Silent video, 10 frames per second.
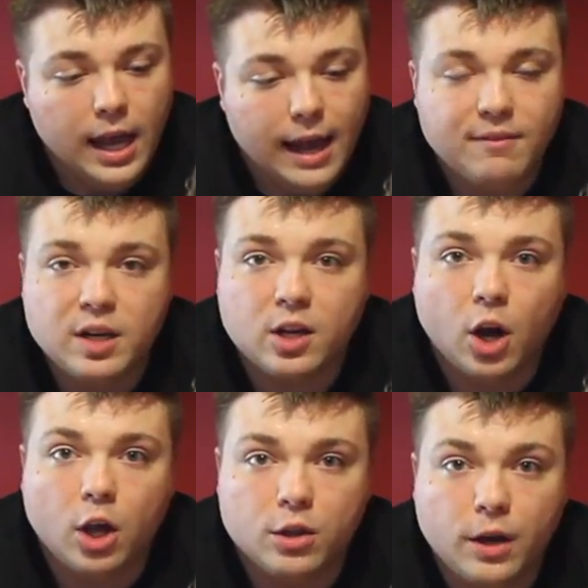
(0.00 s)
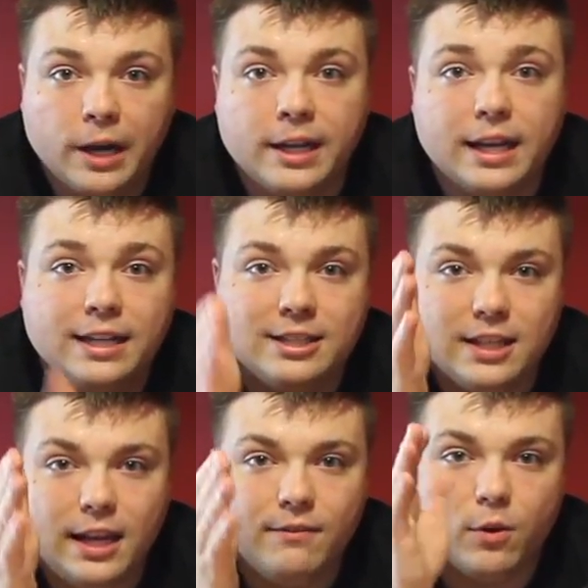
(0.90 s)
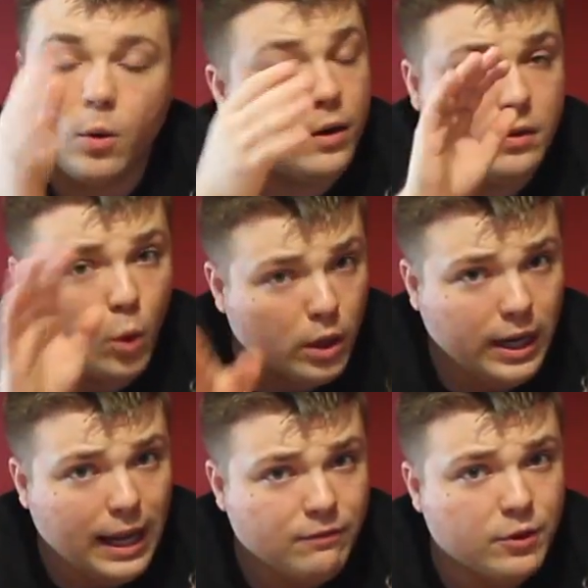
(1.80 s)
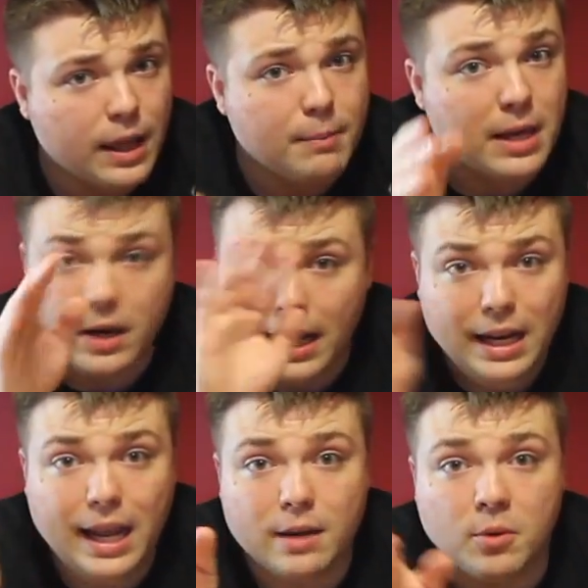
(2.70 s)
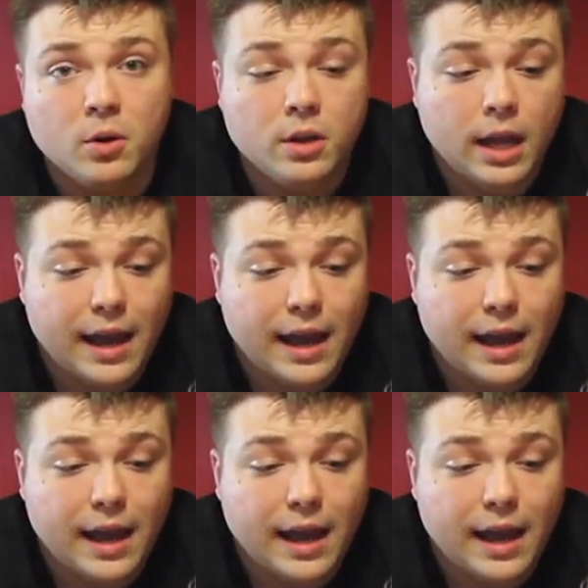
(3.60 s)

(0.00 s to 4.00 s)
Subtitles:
having a collar on it can save, or cat for that matter, any animal,